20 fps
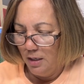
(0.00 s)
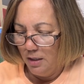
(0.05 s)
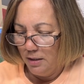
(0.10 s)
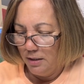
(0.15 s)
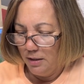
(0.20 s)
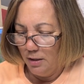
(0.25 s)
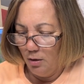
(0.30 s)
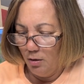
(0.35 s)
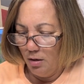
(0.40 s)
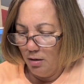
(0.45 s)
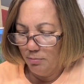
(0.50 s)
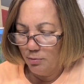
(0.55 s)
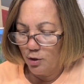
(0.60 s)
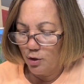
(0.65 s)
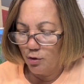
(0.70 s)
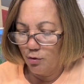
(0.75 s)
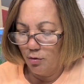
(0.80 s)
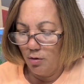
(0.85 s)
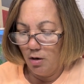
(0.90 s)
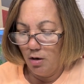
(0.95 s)
Yo, I'm
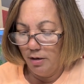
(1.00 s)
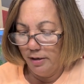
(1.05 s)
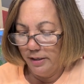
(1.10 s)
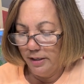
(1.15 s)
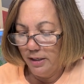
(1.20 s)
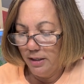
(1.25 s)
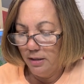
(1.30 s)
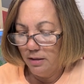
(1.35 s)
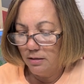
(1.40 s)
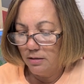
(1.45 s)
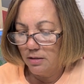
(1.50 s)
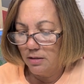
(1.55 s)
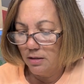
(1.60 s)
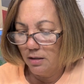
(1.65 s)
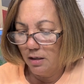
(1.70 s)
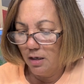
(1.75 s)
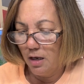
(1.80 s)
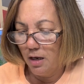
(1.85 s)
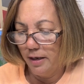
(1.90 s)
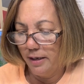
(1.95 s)
trying to
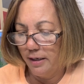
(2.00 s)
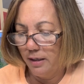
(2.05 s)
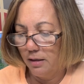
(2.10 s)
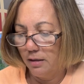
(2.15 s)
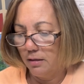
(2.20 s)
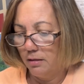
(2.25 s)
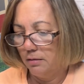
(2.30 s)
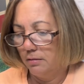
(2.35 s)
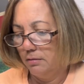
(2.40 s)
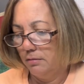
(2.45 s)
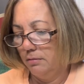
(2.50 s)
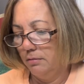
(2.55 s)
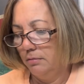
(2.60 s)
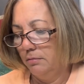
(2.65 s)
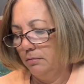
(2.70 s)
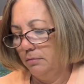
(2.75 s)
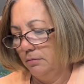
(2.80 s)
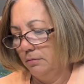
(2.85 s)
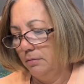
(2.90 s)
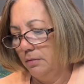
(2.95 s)
like
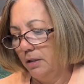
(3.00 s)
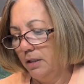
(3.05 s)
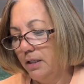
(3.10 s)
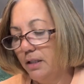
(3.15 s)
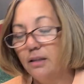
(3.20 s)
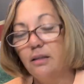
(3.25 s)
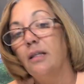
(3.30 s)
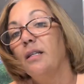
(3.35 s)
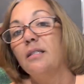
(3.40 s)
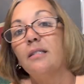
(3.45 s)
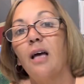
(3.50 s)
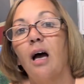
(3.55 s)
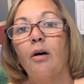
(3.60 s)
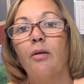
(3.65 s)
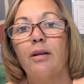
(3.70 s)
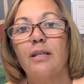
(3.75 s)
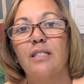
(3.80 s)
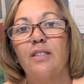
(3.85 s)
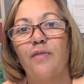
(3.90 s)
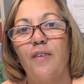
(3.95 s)
get these out
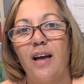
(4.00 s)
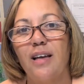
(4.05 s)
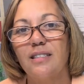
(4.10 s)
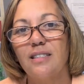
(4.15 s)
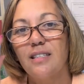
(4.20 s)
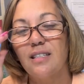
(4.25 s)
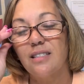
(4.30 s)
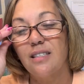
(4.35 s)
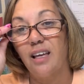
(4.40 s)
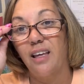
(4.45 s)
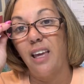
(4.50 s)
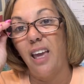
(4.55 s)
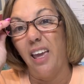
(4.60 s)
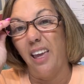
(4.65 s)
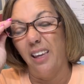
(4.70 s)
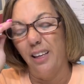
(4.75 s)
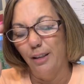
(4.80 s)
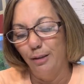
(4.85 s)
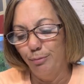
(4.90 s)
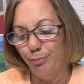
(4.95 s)
as fast as I
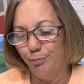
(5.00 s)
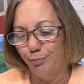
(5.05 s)
can.